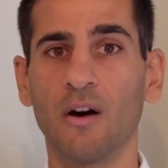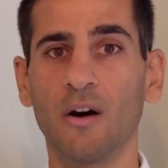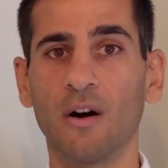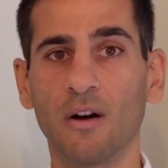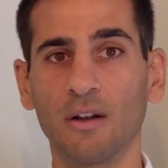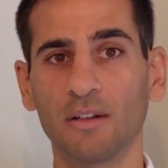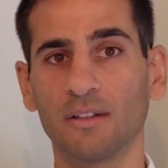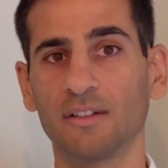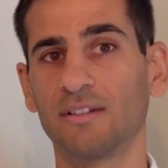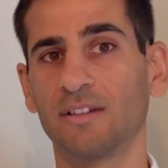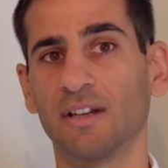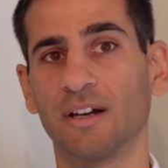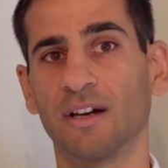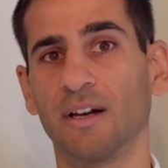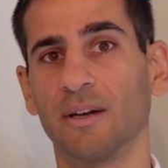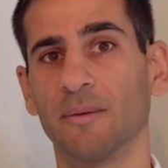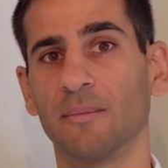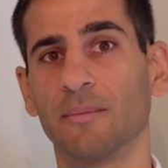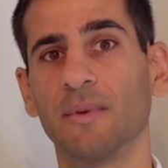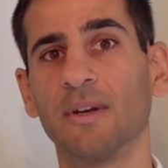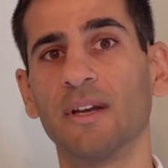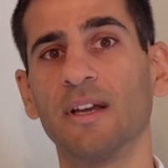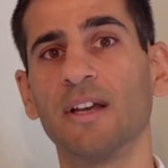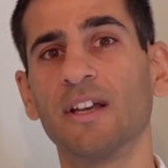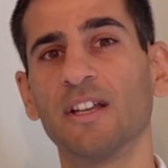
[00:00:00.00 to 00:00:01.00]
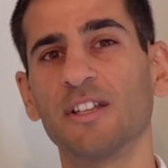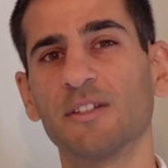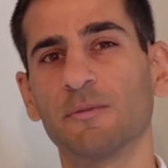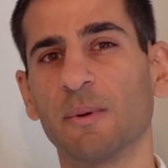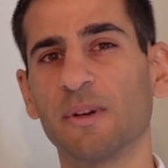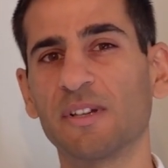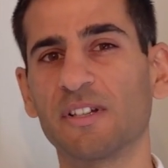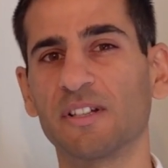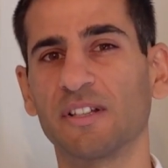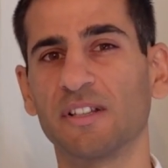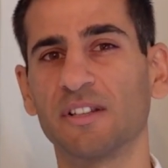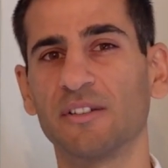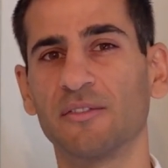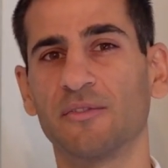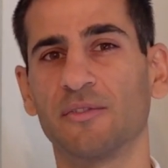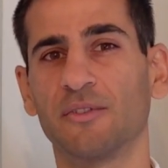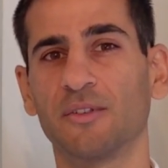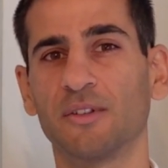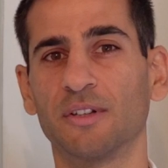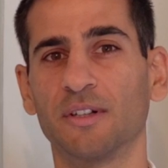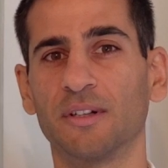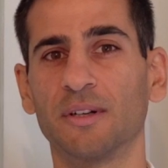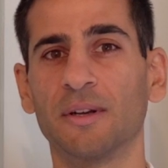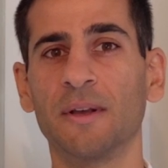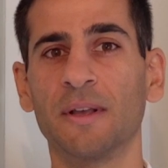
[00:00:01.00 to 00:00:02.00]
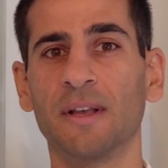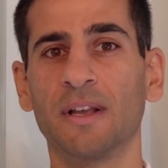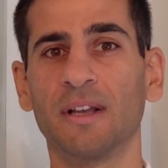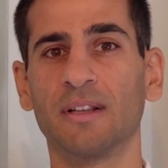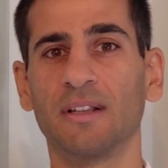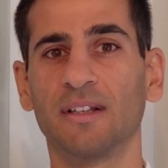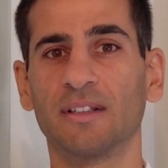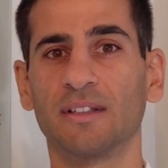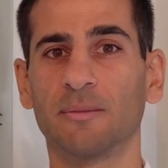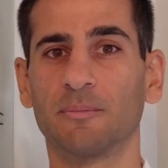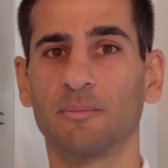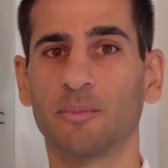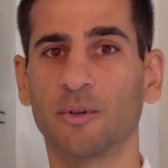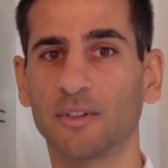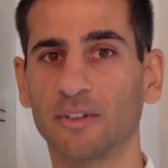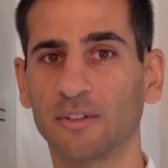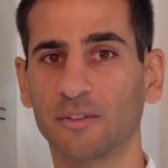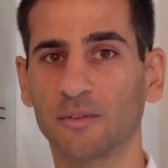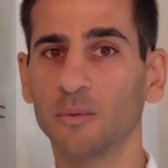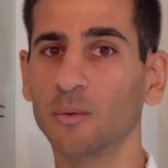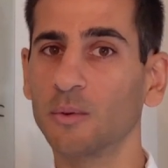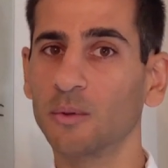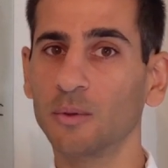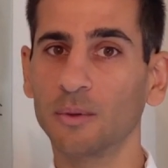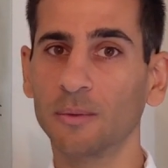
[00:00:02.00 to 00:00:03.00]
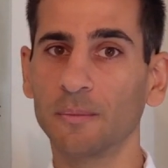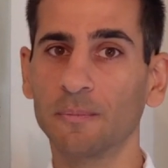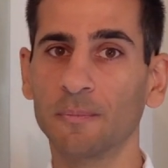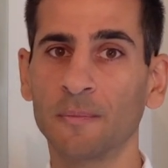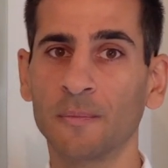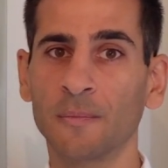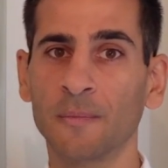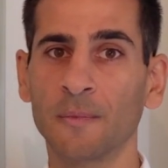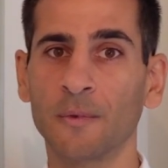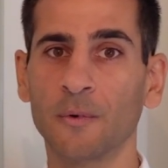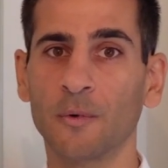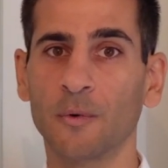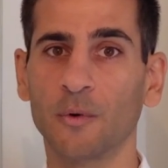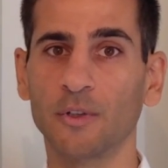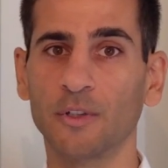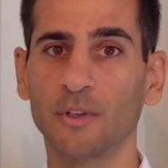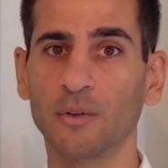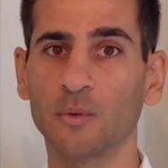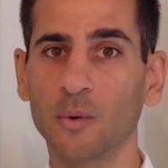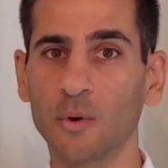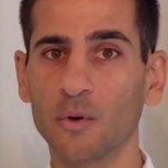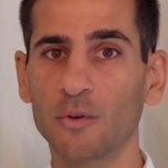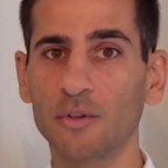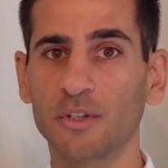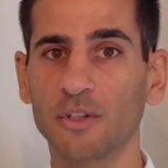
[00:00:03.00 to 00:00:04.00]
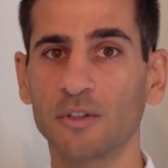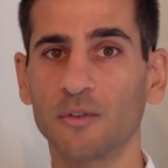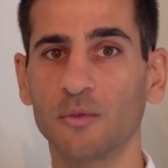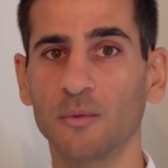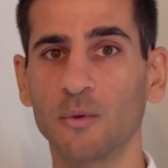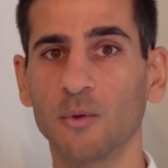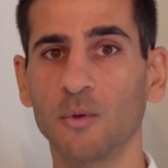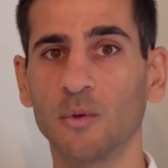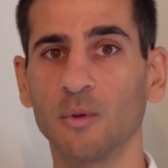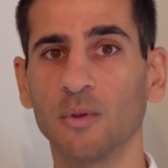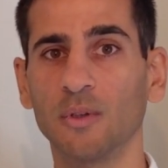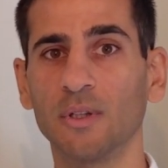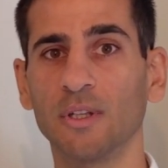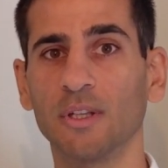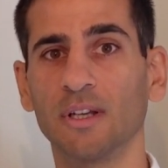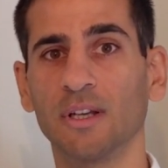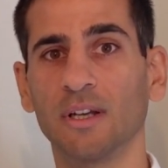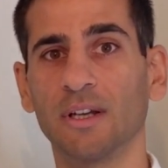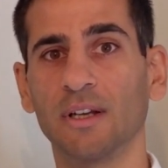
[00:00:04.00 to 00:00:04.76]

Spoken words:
all the time, especially for like the product rule or the quotient rule.